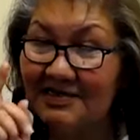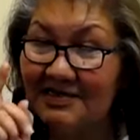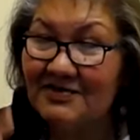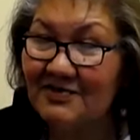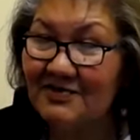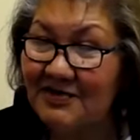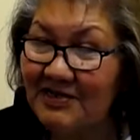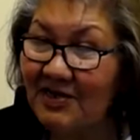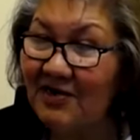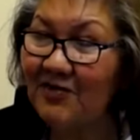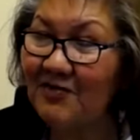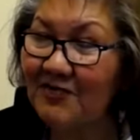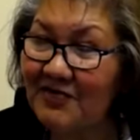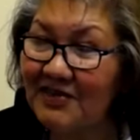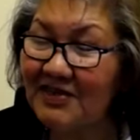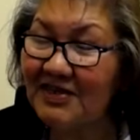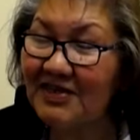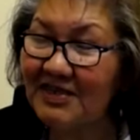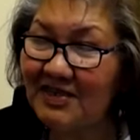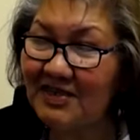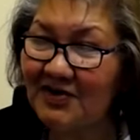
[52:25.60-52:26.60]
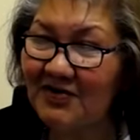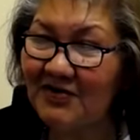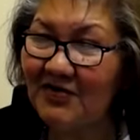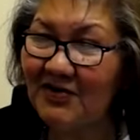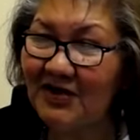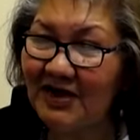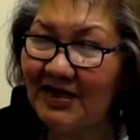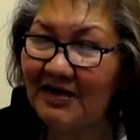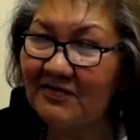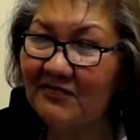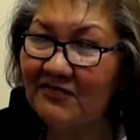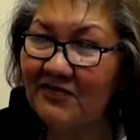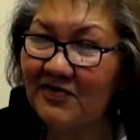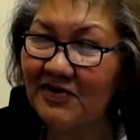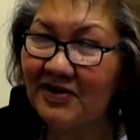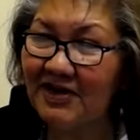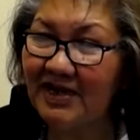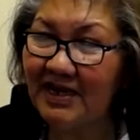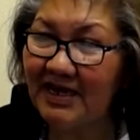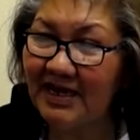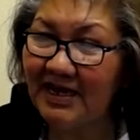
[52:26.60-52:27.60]
So don't think you
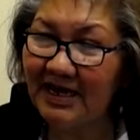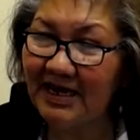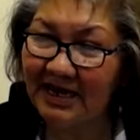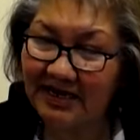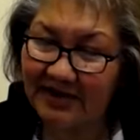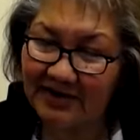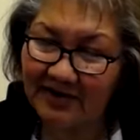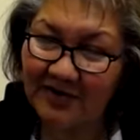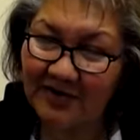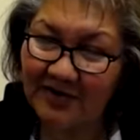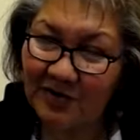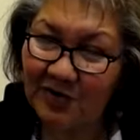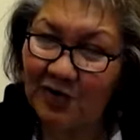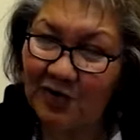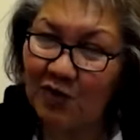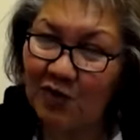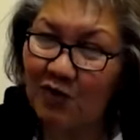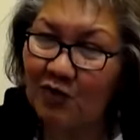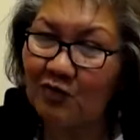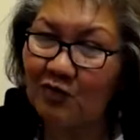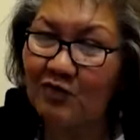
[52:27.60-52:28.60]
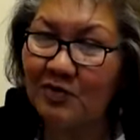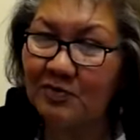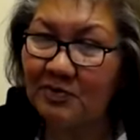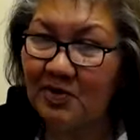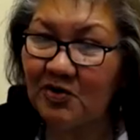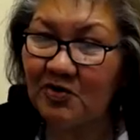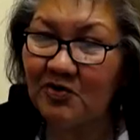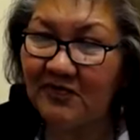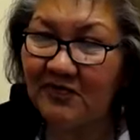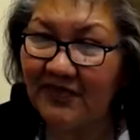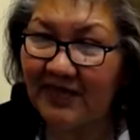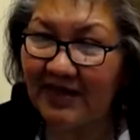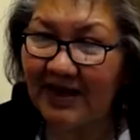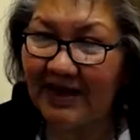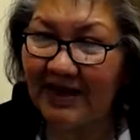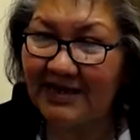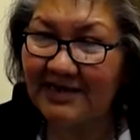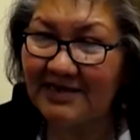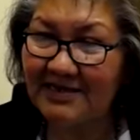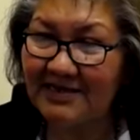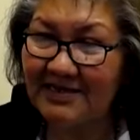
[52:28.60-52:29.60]
ever can remove
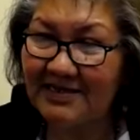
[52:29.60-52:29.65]
that.